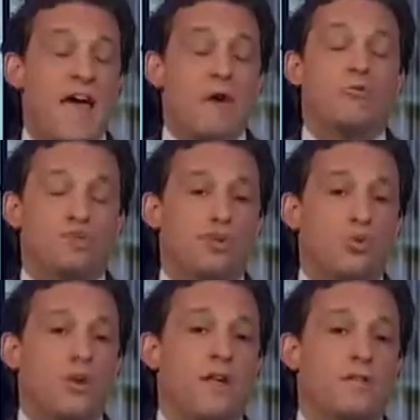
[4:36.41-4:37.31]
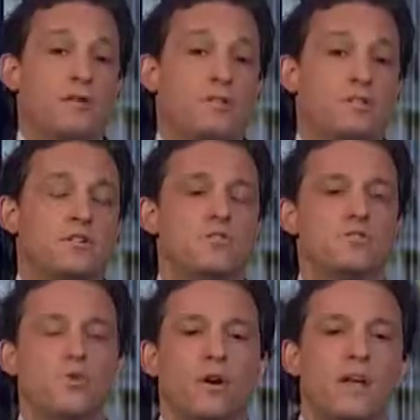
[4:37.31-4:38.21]
was the 2013
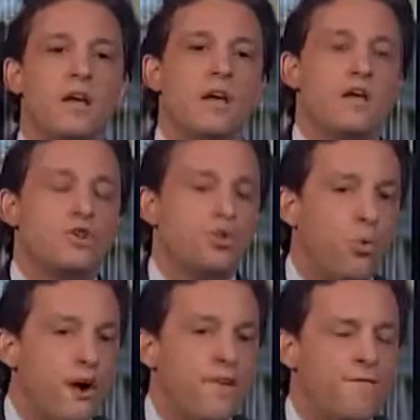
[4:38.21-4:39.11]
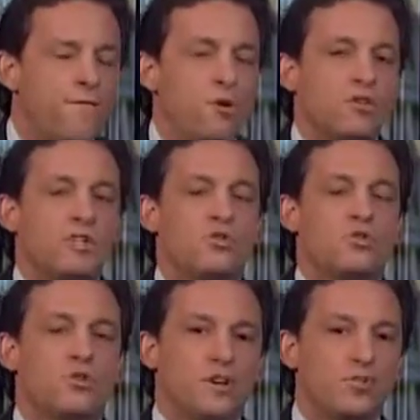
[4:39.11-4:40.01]
story. The 2014
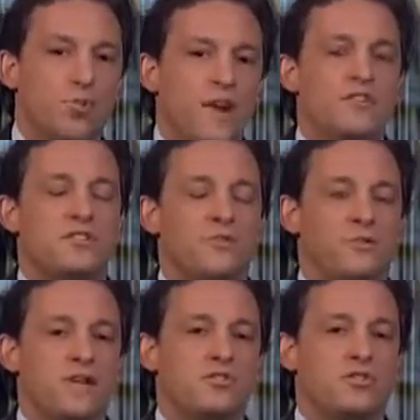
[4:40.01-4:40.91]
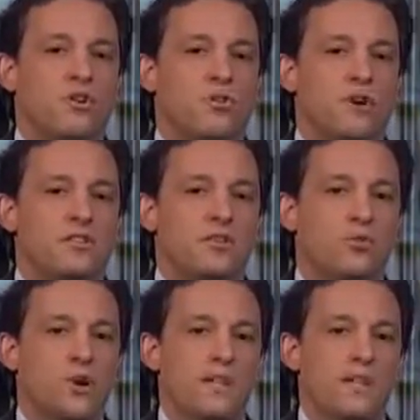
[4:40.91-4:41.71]
story is when does the Fed start raising rates?